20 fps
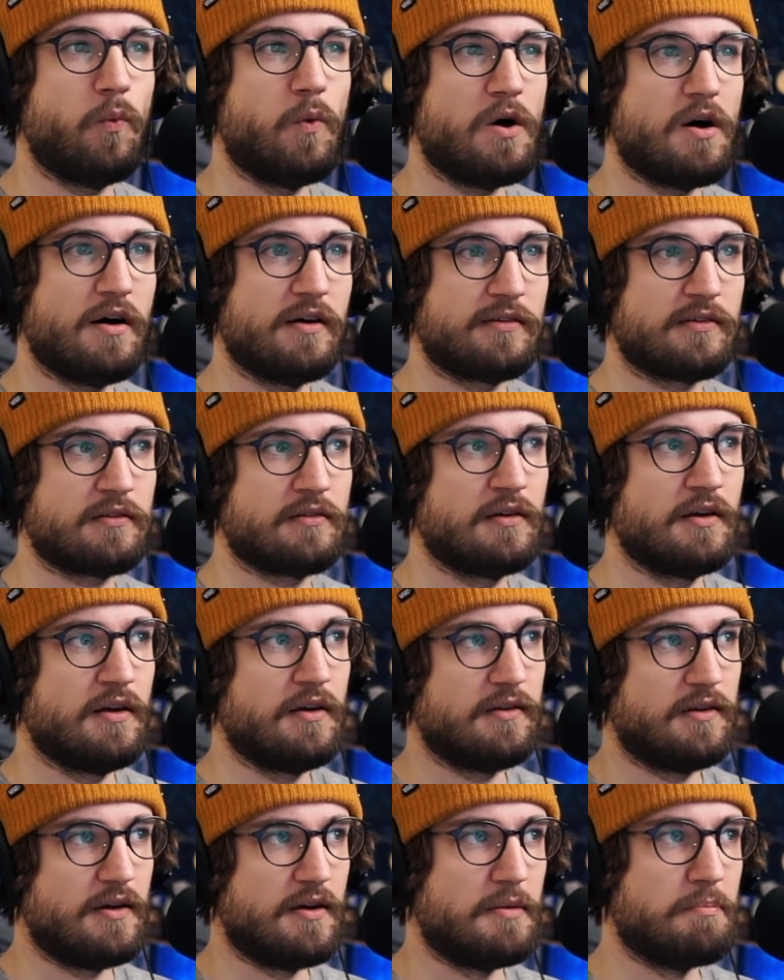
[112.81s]
was
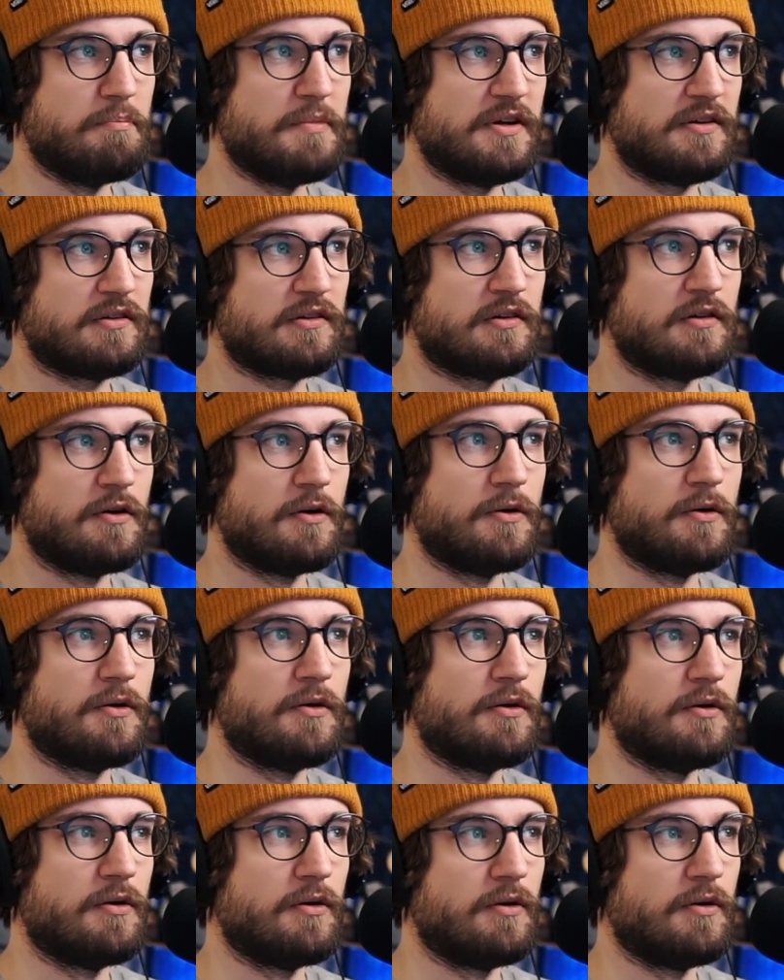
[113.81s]
then
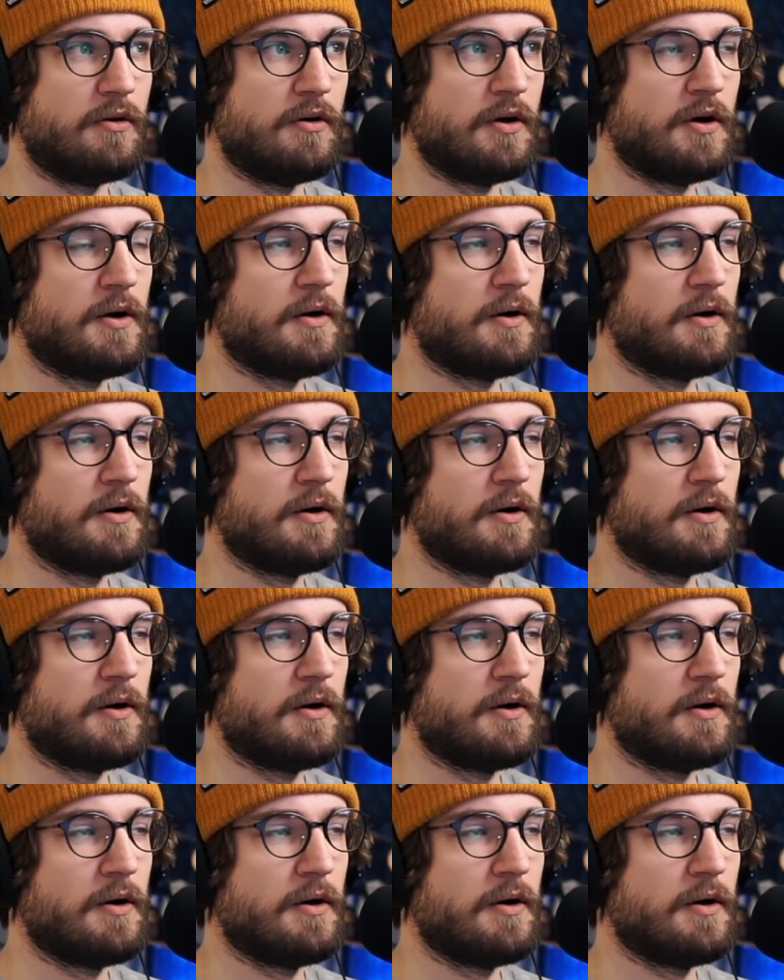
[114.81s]
Mr.